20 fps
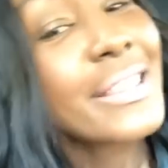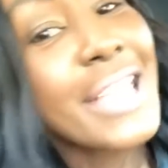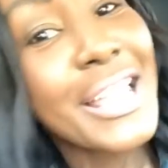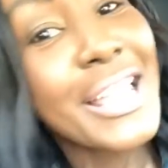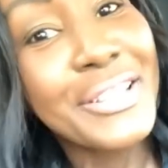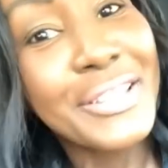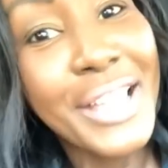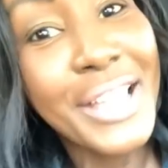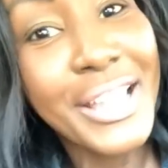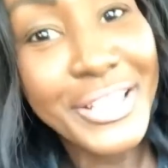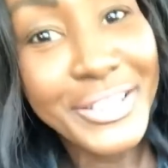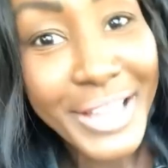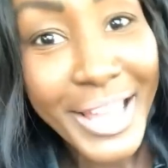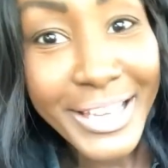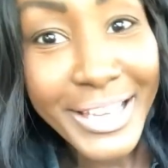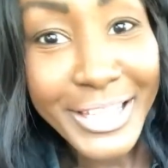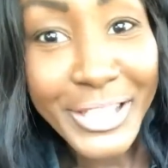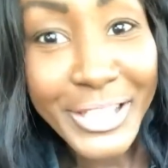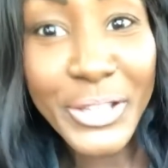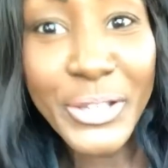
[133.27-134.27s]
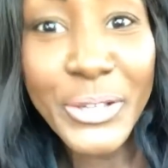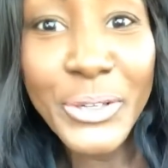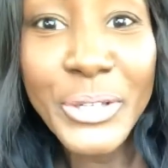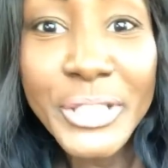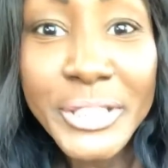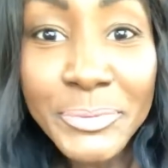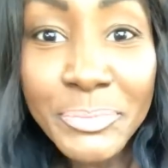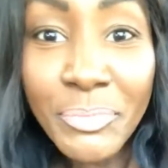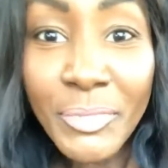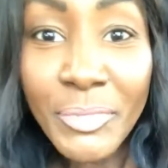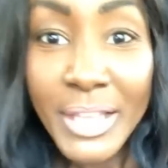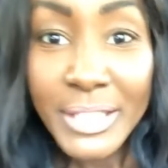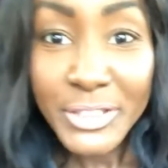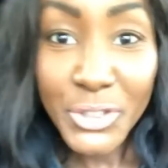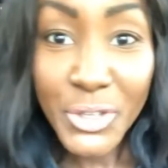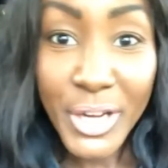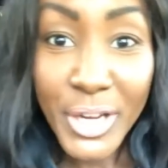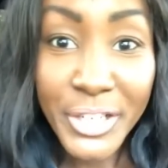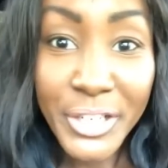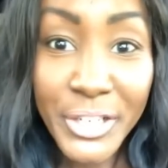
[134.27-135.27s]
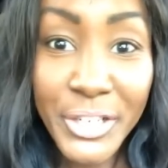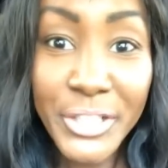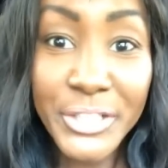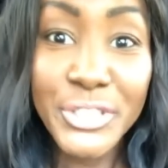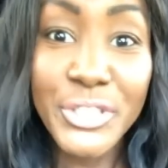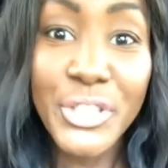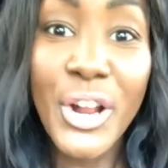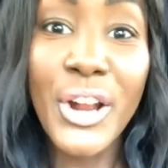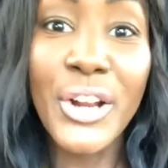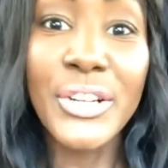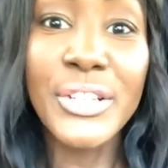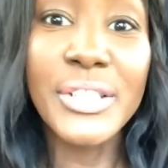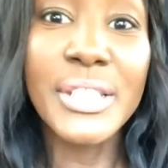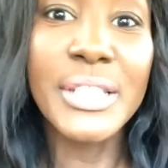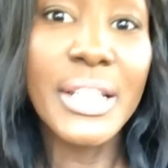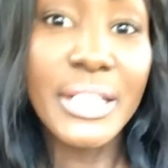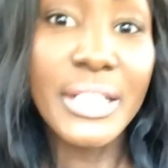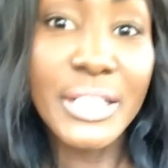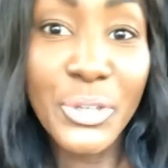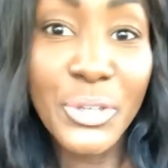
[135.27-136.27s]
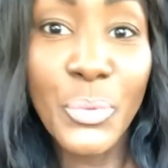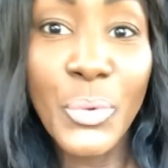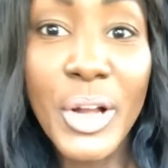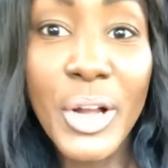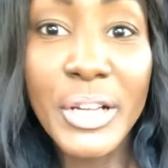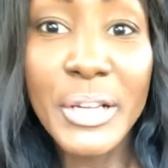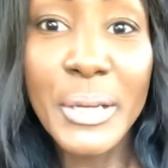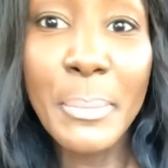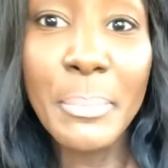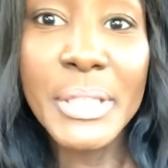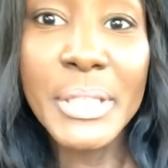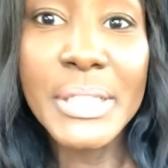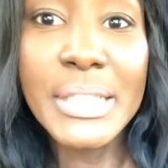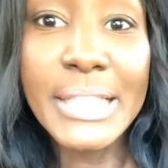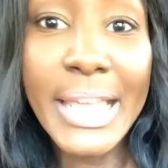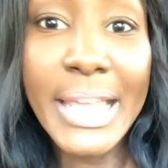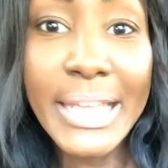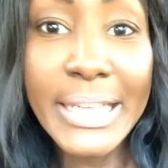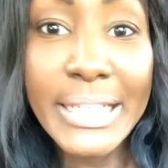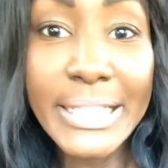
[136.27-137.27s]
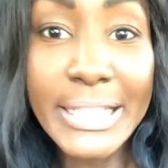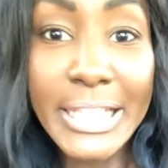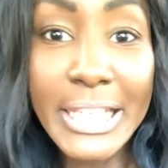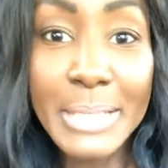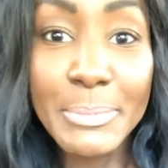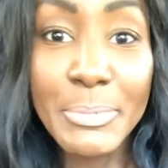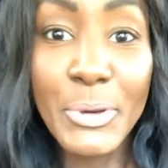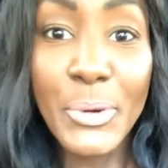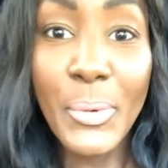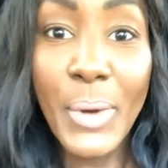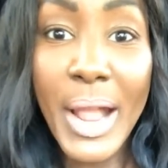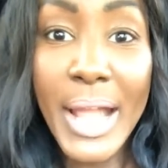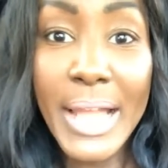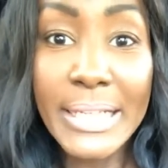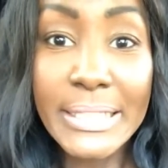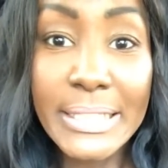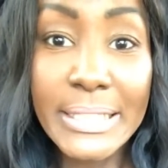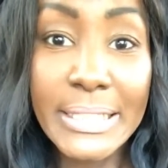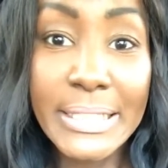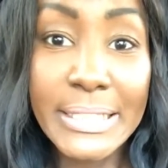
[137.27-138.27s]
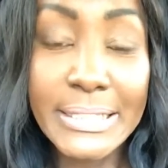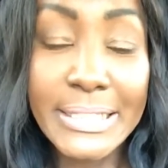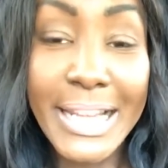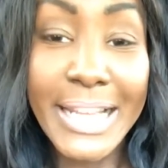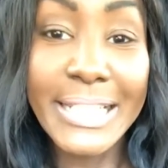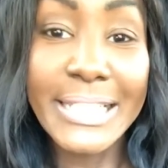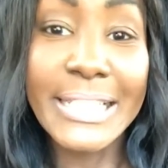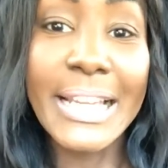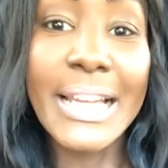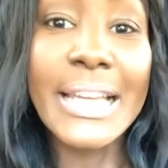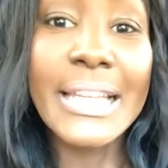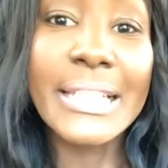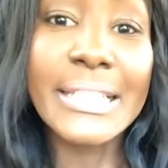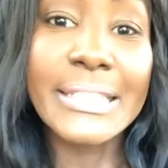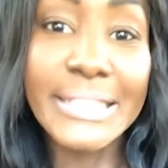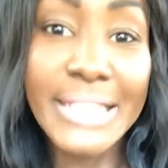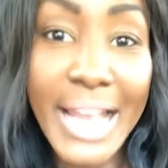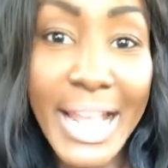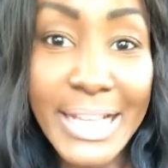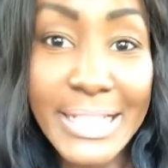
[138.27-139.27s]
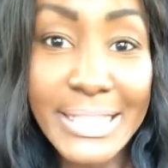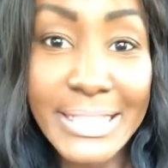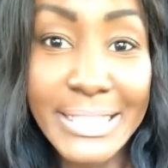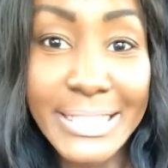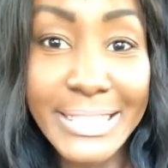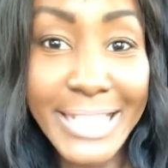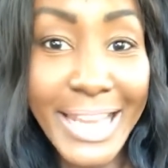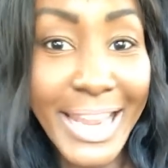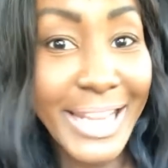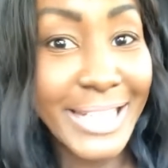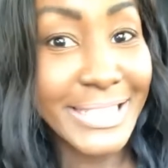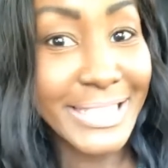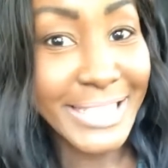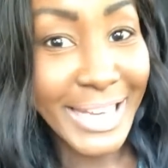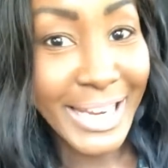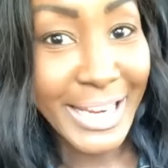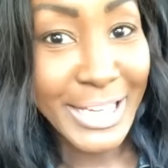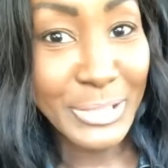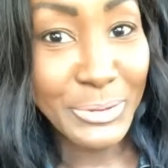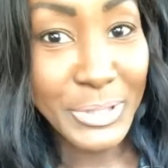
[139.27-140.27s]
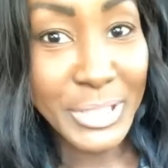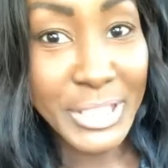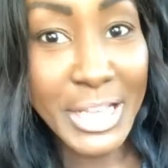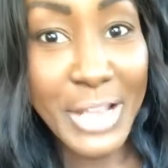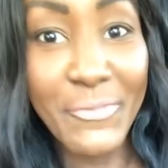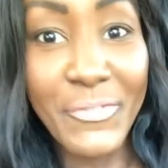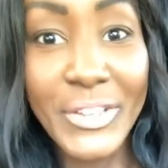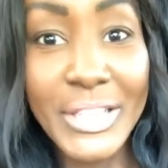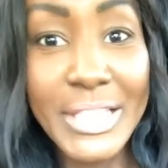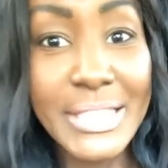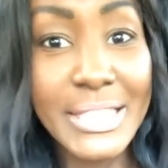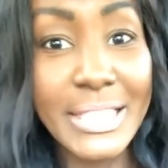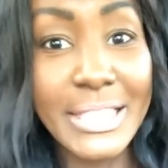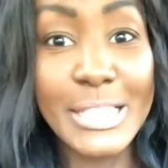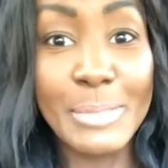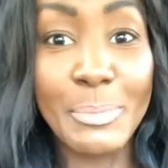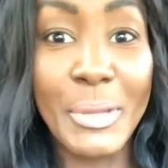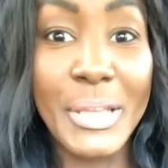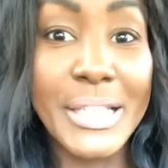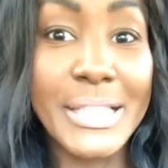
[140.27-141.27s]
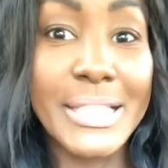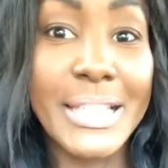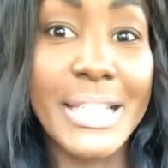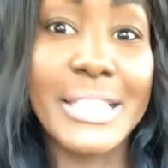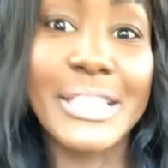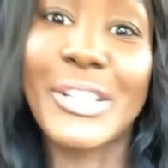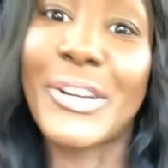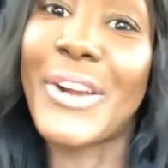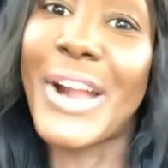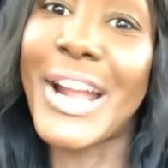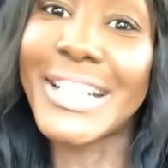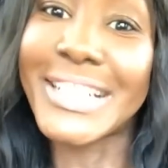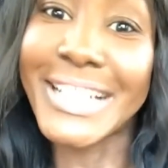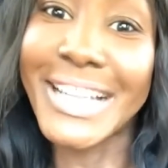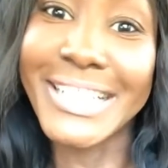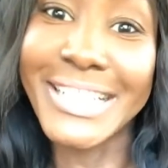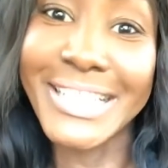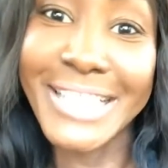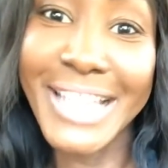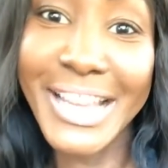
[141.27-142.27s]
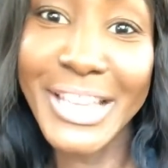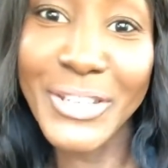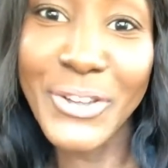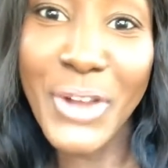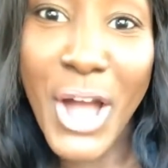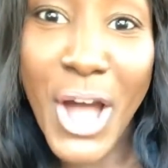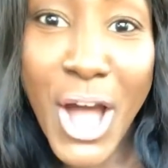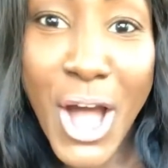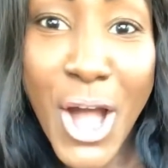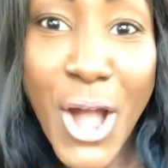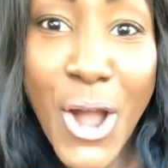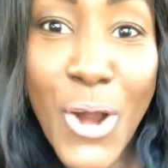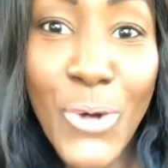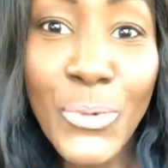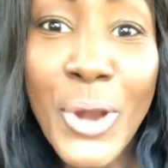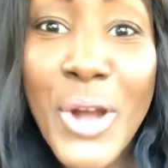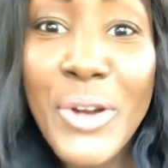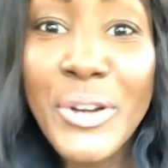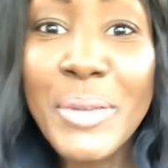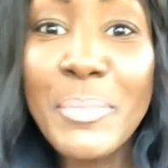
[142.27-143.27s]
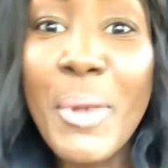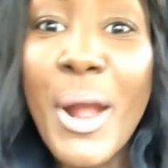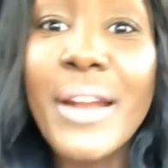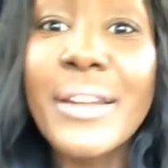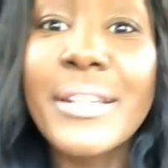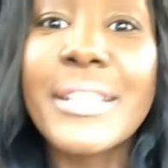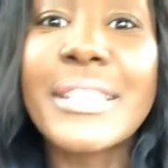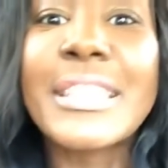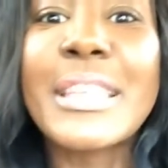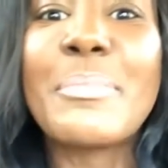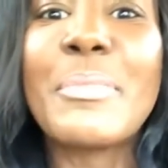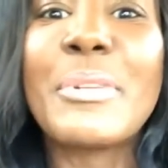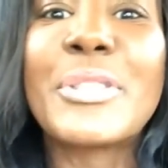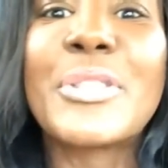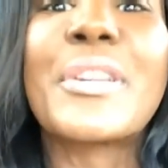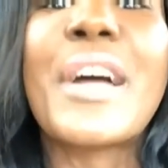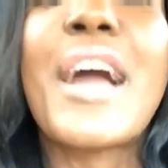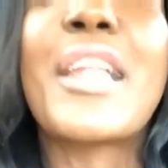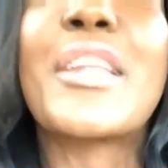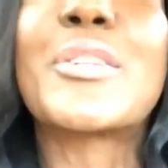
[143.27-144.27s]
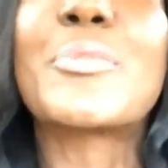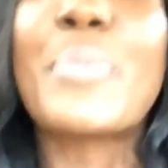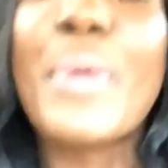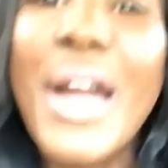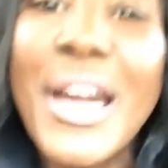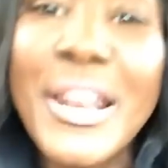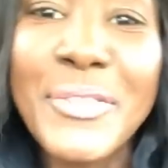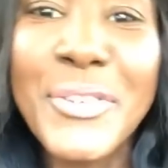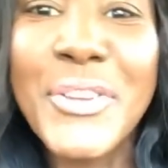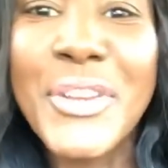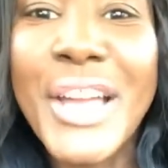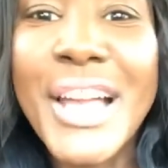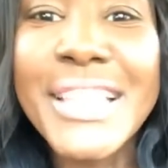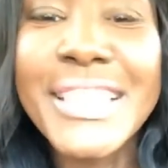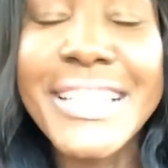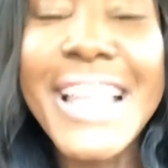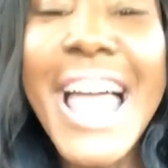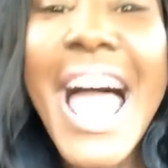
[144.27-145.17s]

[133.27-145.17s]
Thank you. Trucker Charles, you're welcome. Miss Lady, keep grinding. Taliana Jackson, Tanj, what's up? Felicity Speaks says, congratulations, thank you. Oh, Ronan Martin just sent me $2. Proud of you, cousin.